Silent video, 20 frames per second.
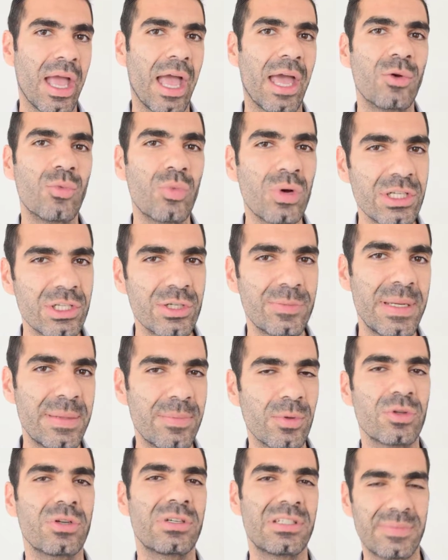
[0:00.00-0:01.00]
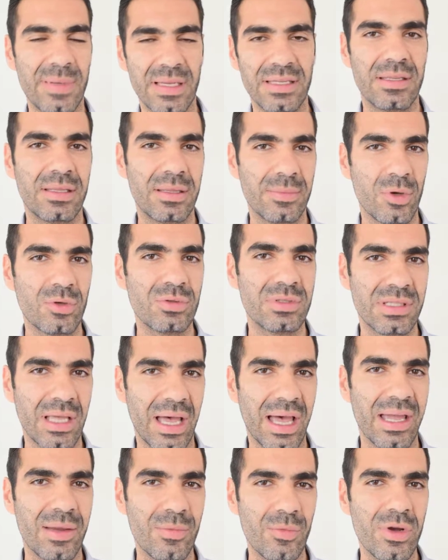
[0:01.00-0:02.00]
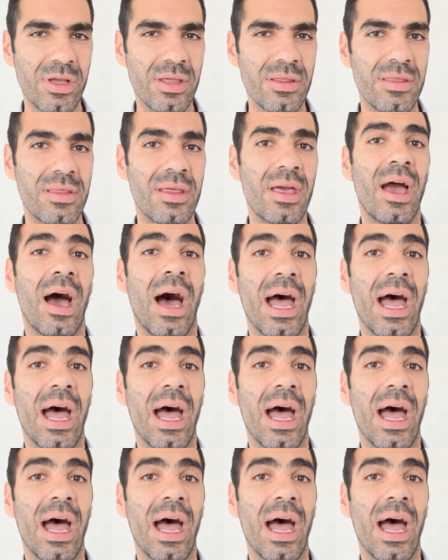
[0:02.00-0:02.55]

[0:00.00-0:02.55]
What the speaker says: and which people you're spending the most time with,